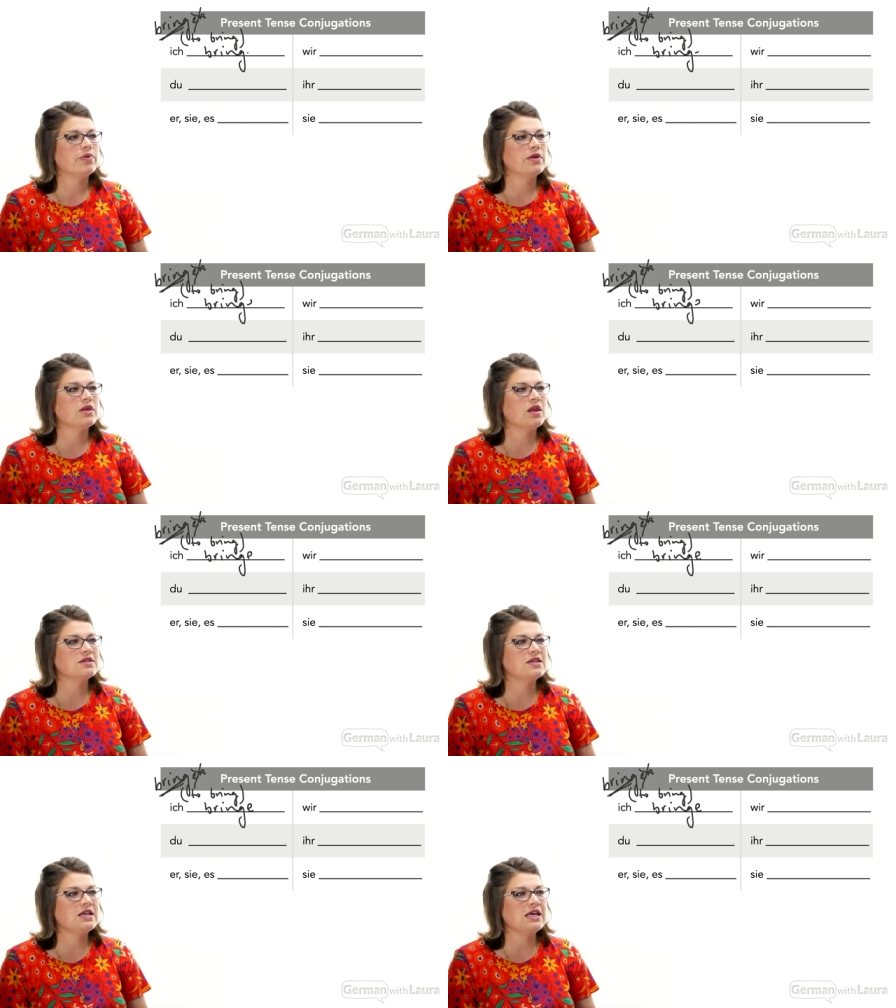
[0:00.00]

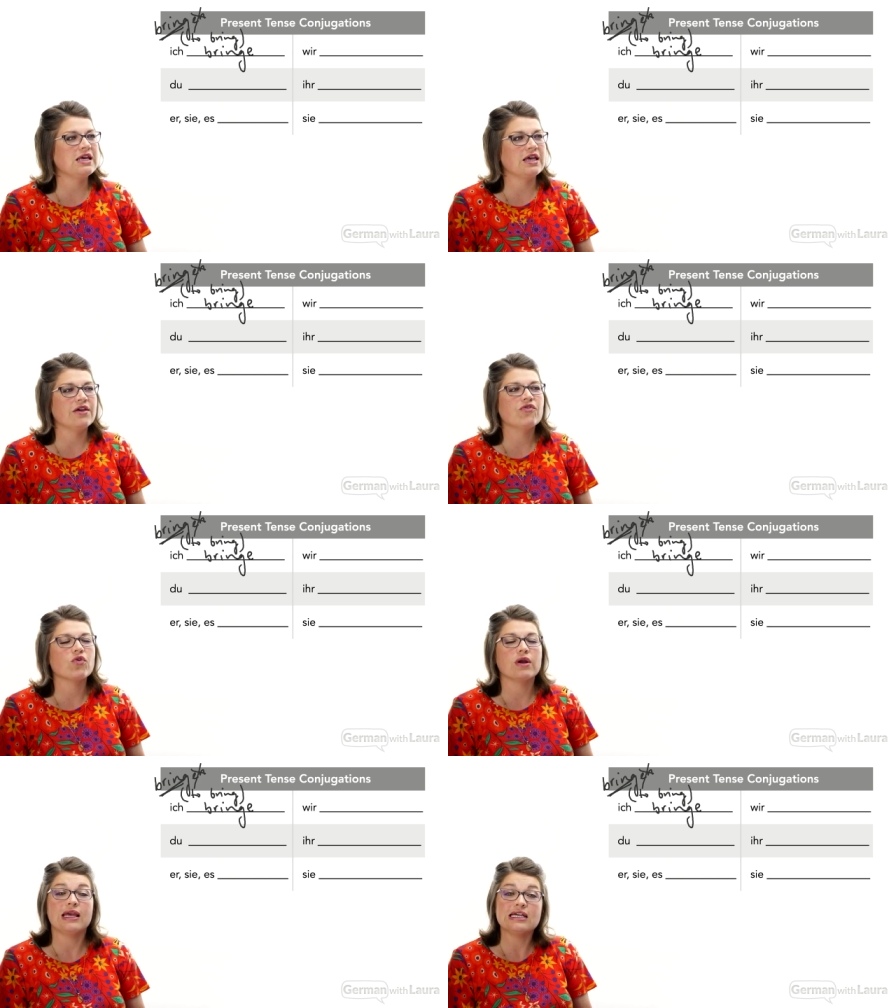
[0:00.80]
plus an E
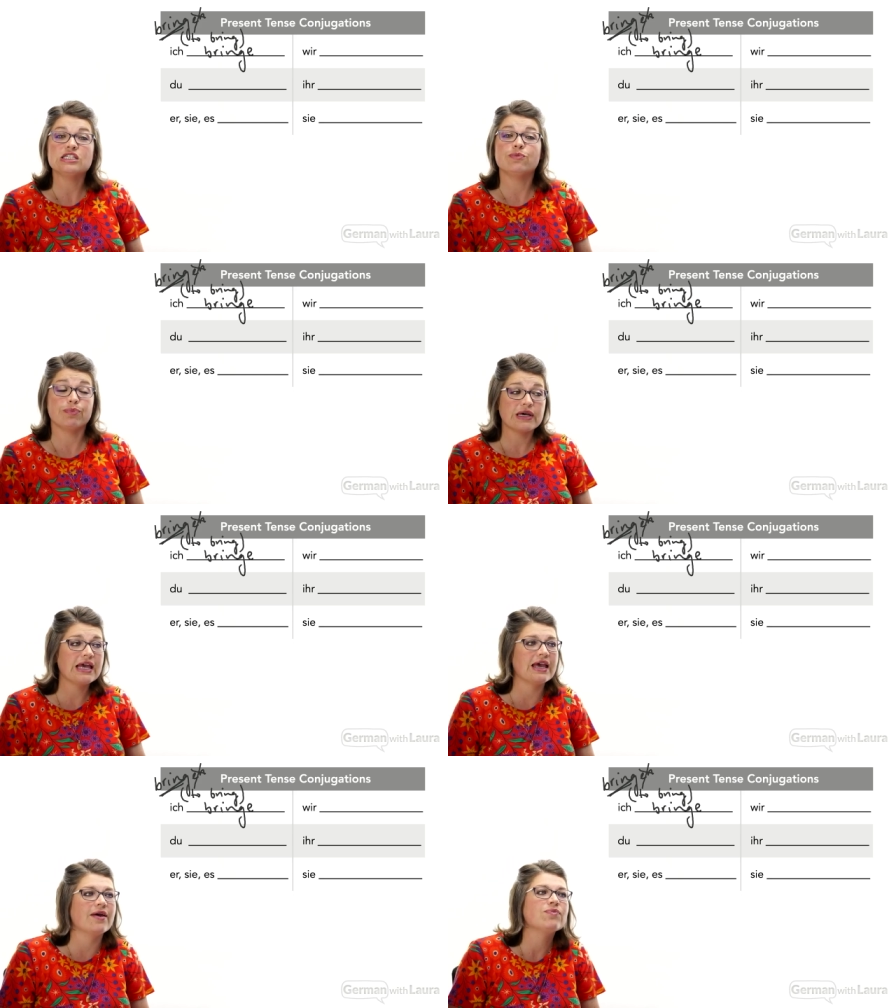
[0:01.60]
for ich
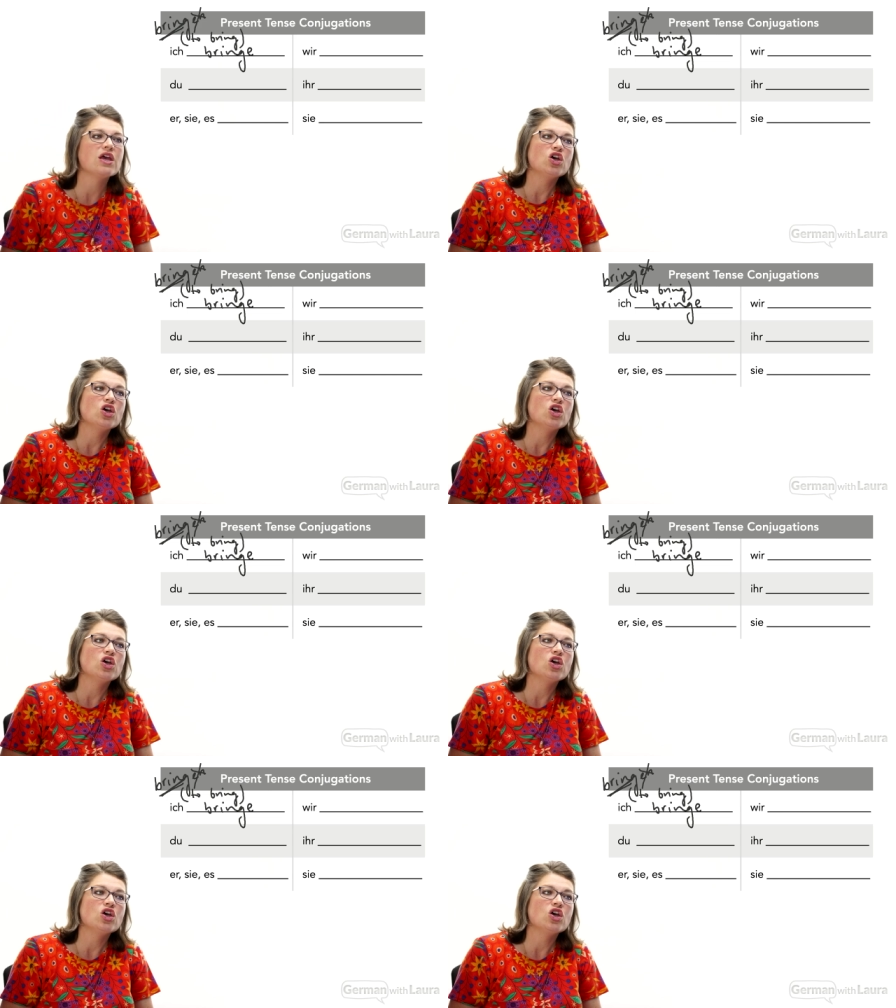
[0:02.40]
bringe.